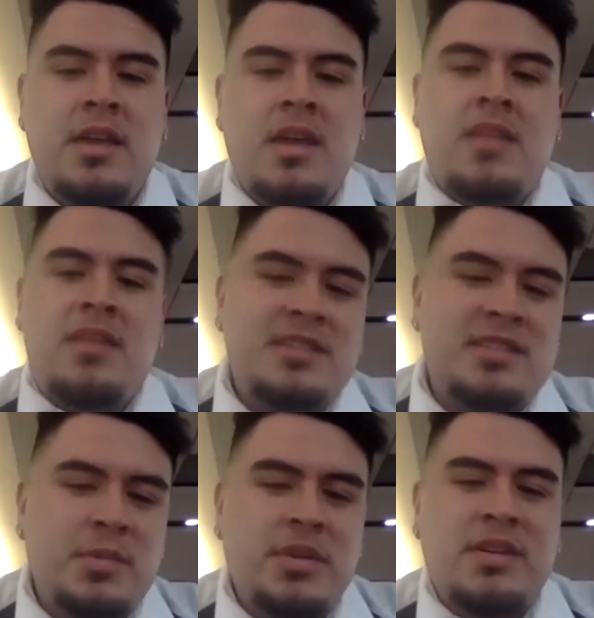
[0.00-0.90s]
In the
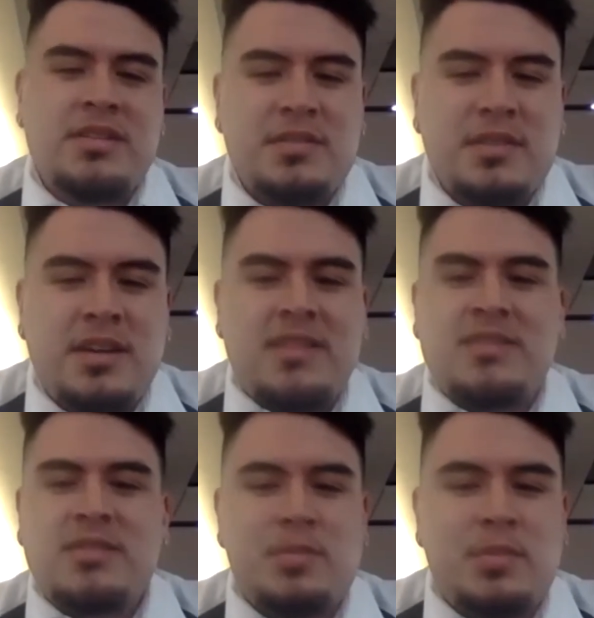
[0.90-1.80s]
spring, it's okay
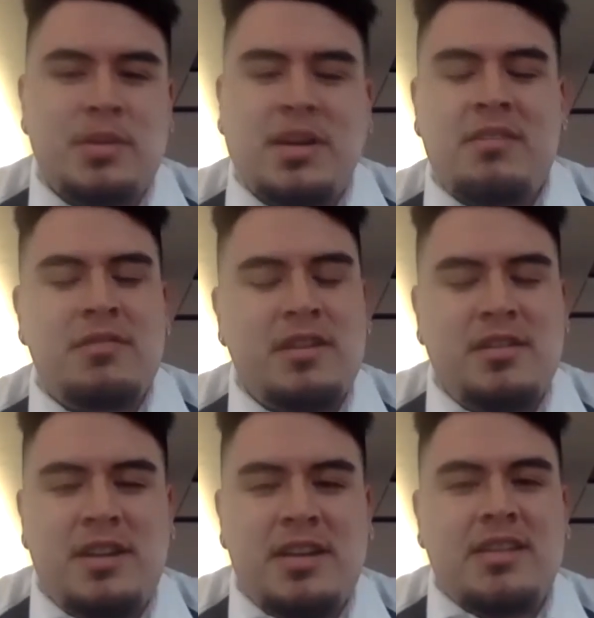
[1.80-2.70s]
too, but I really
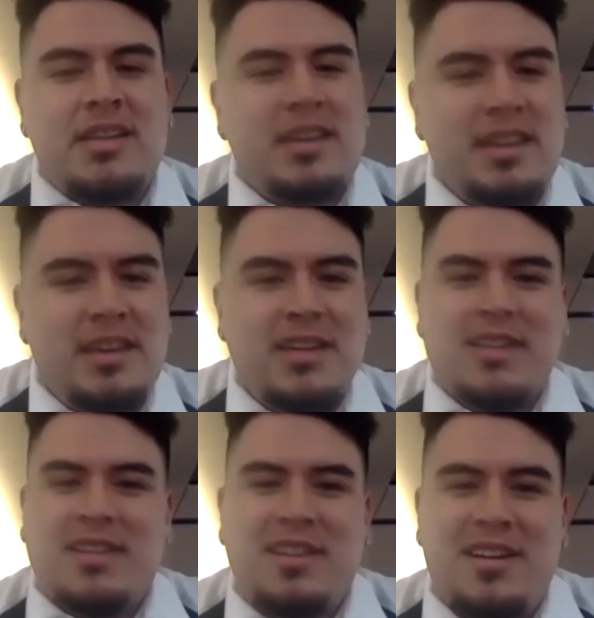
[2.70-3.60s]
don't like the heat
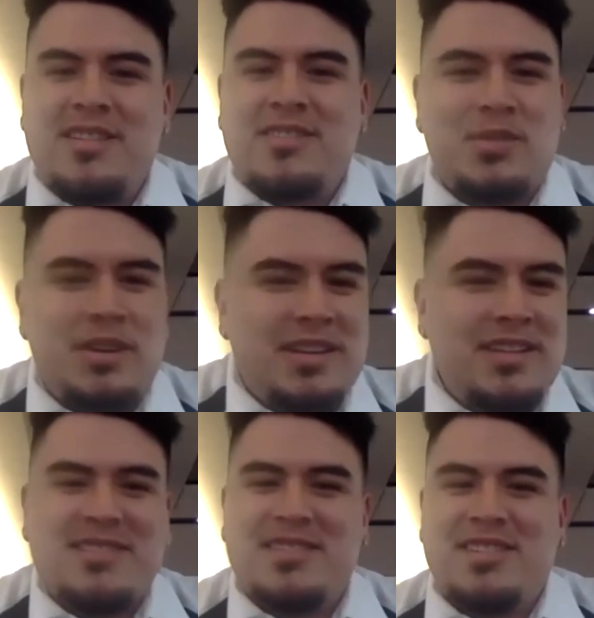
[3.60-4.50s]
and the hot and sweating.
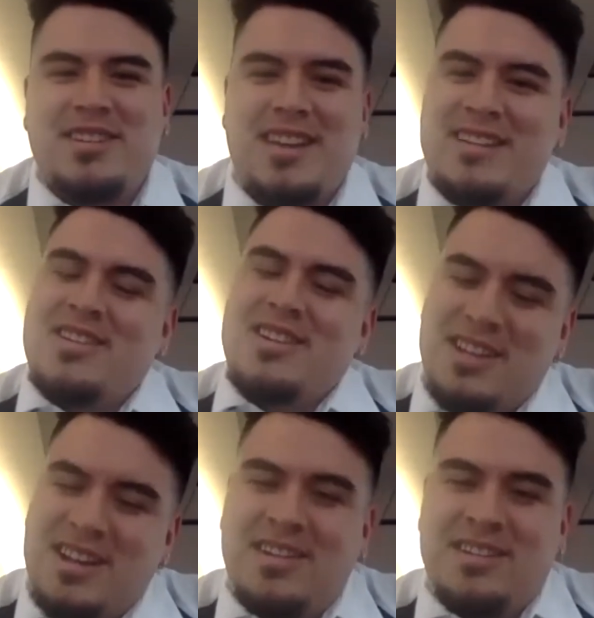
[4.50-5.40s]
So yeah,
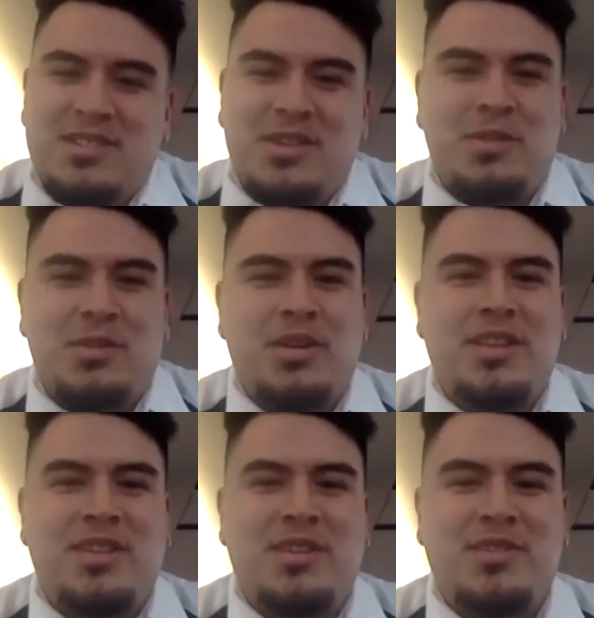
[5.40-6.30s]
I enjoy going in
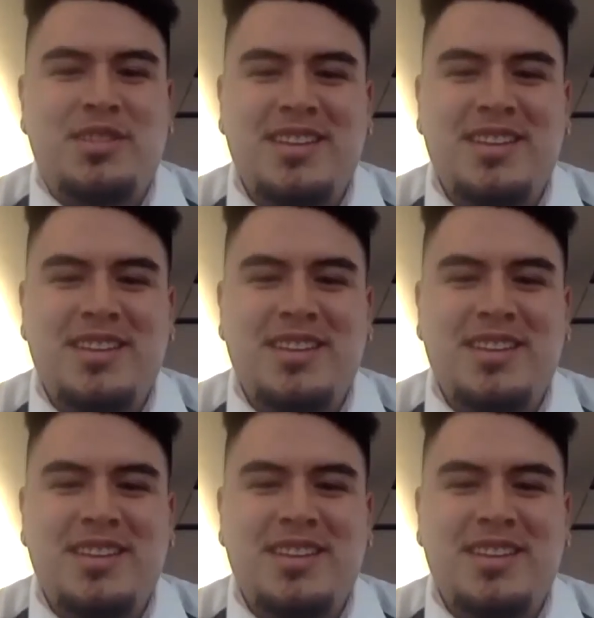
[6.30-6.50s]
the cold.